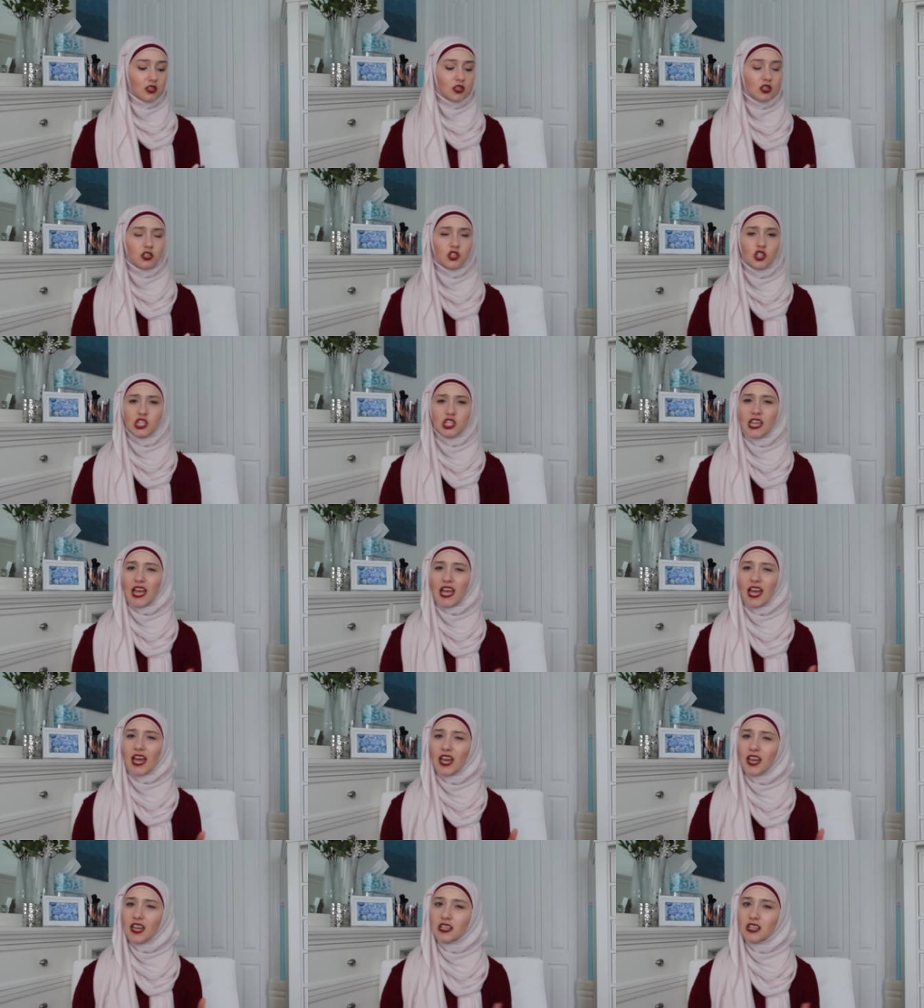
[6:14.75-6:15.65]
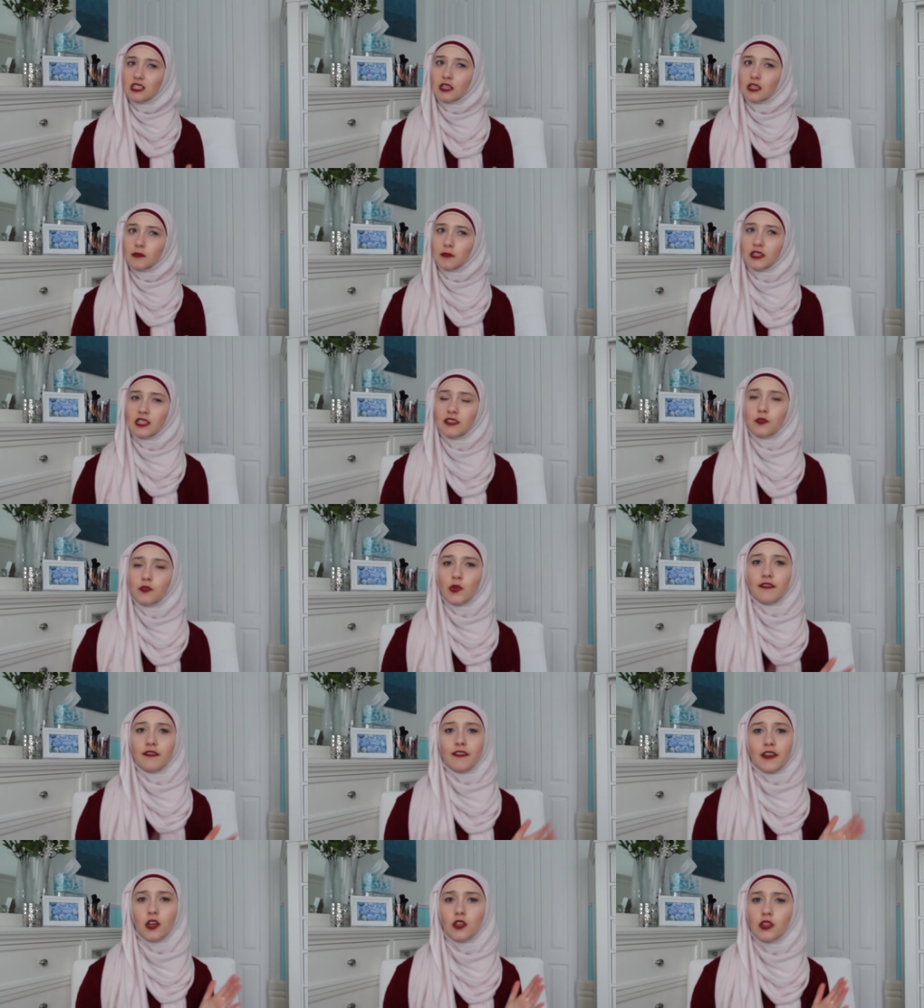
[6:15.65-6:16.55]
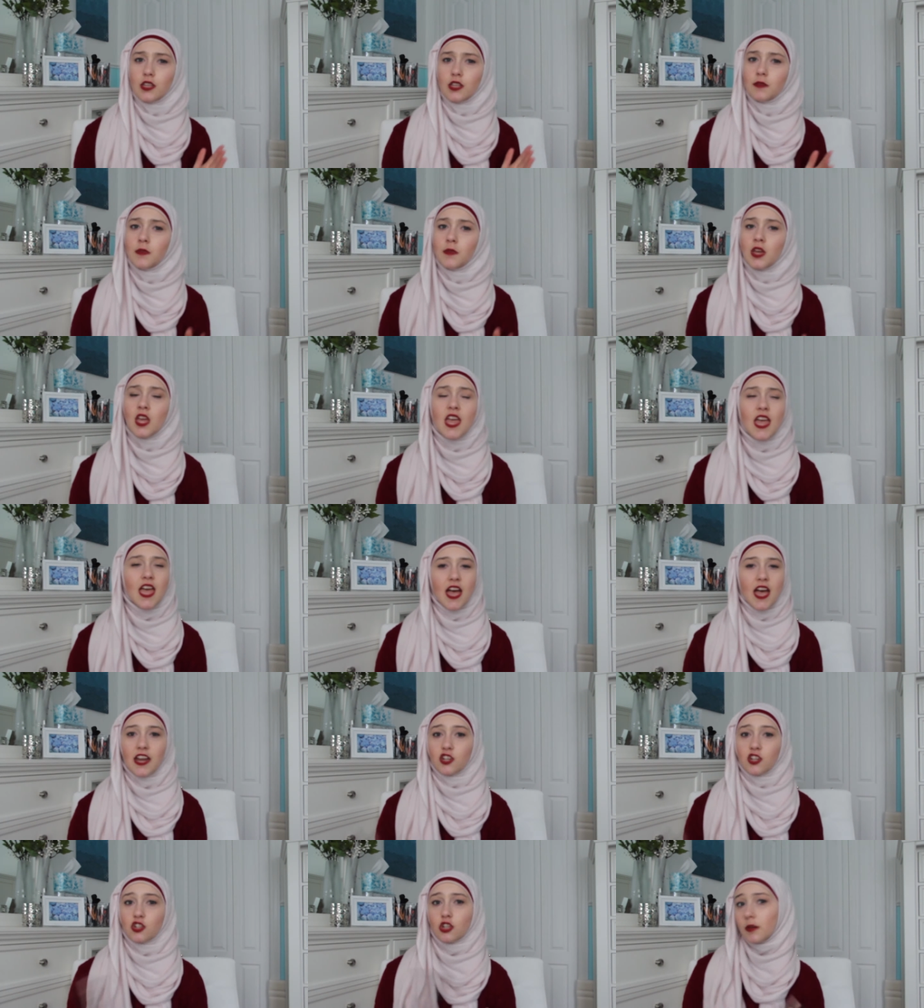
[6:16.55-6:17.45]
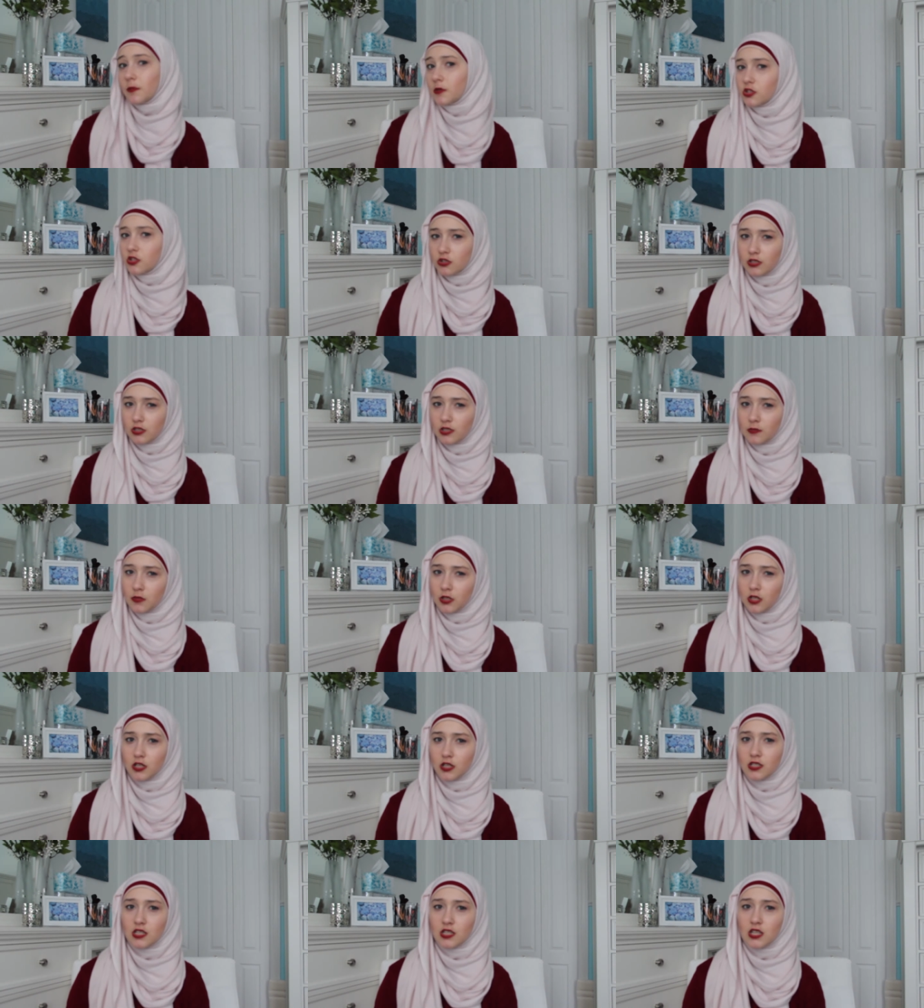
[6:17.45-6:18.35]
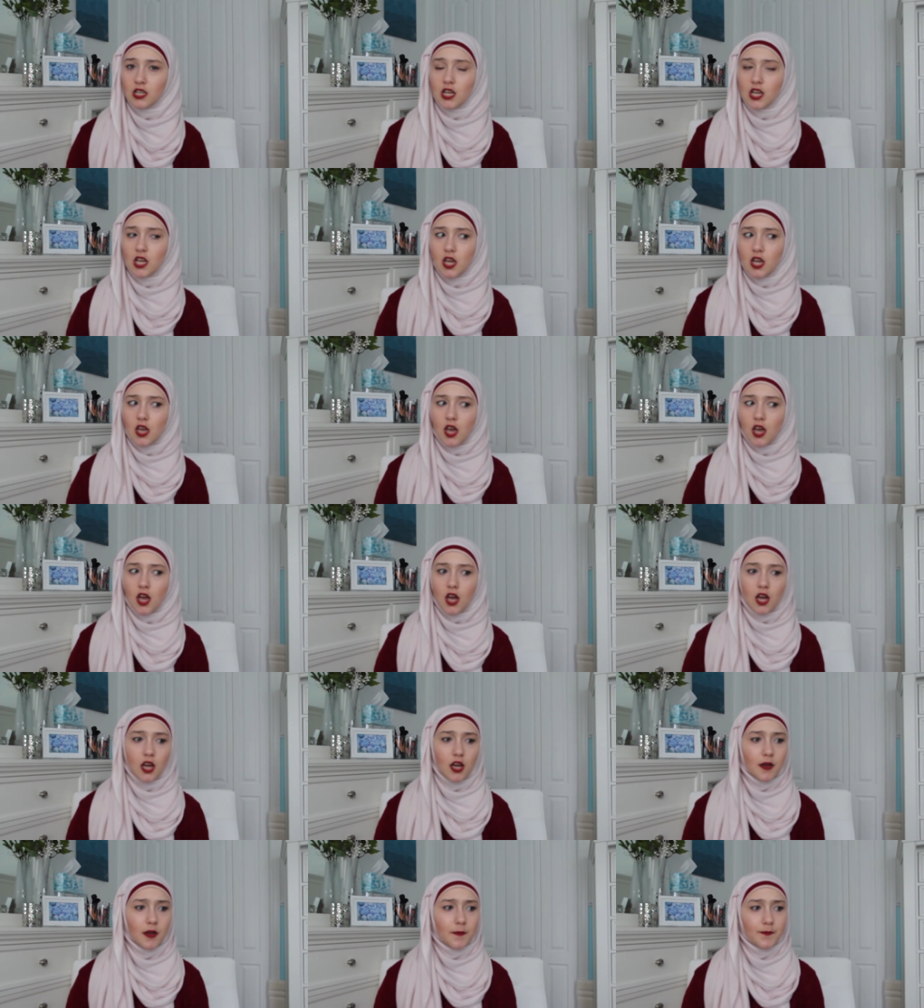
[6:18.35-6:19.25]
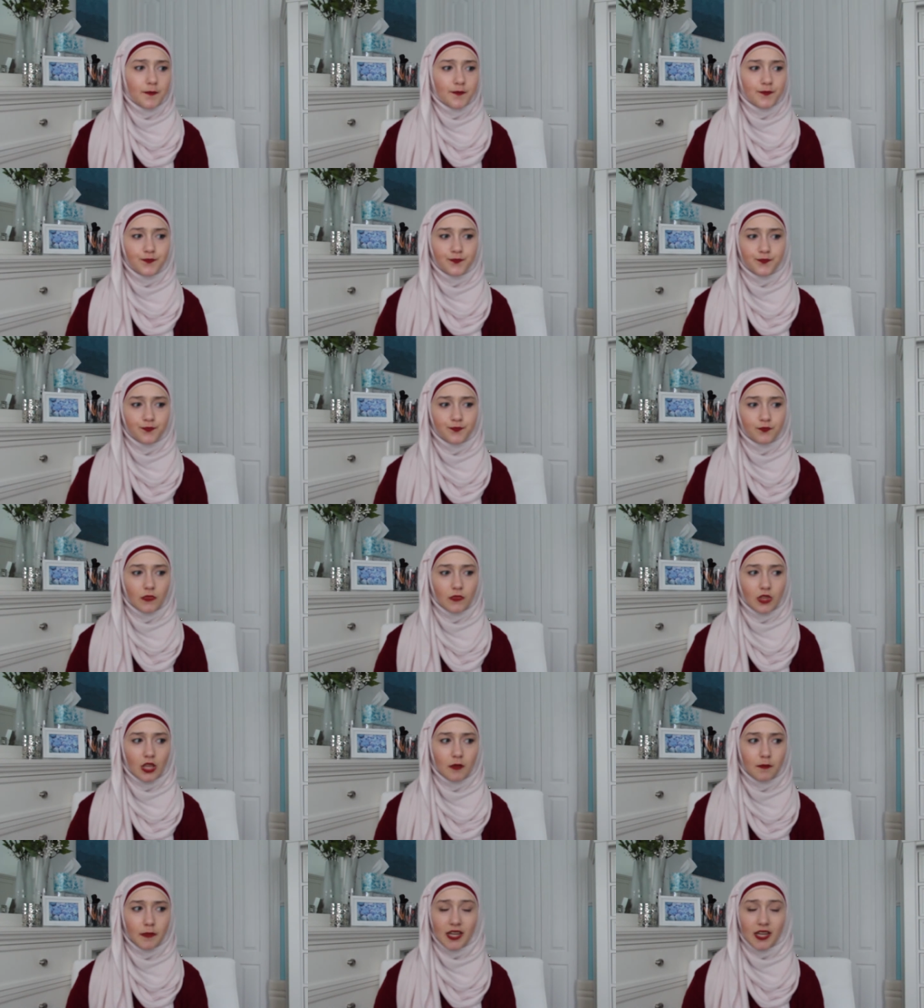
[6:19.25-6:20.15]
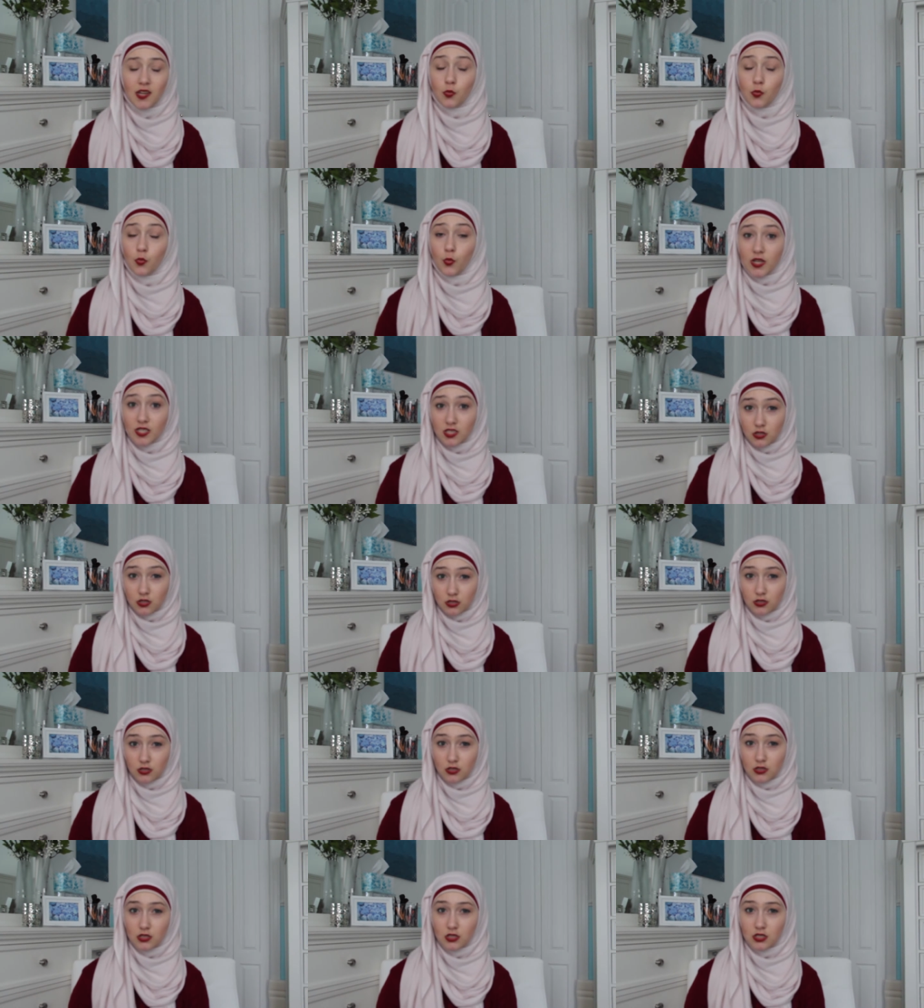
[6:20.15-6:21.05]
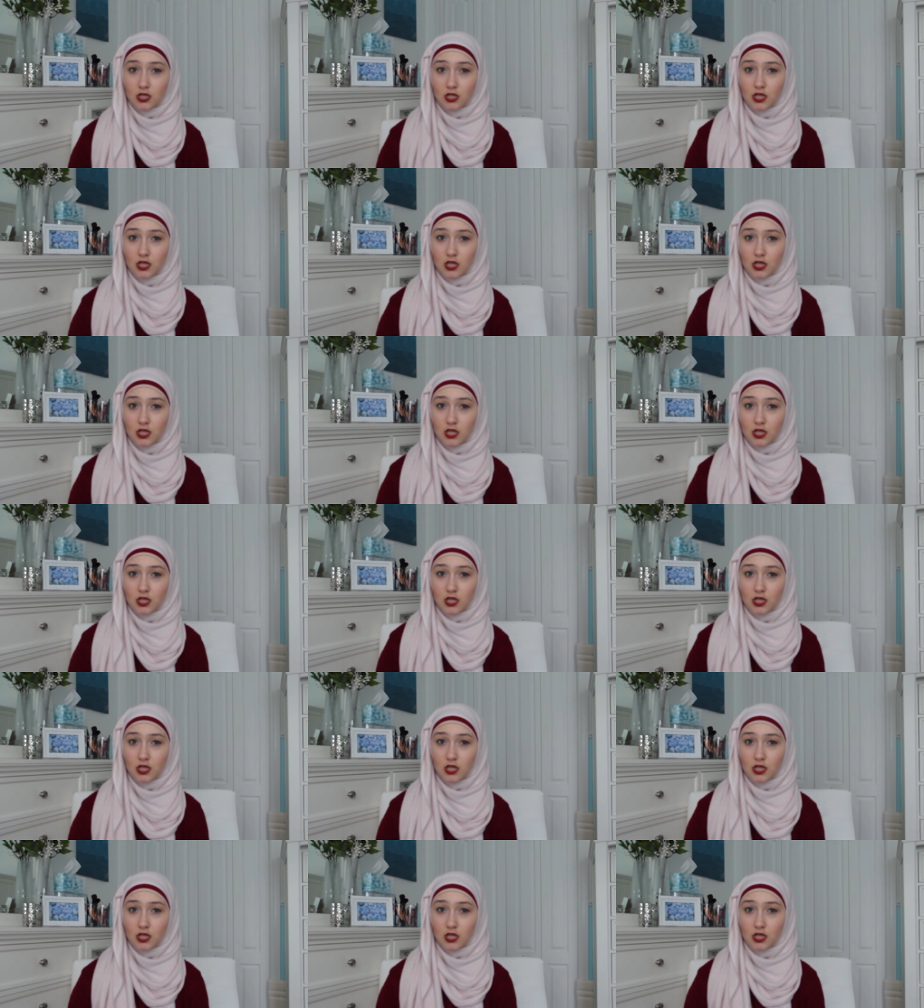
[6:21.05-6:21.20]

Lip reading: she had, I believe we found them at Shoppers Drug Mart back in Western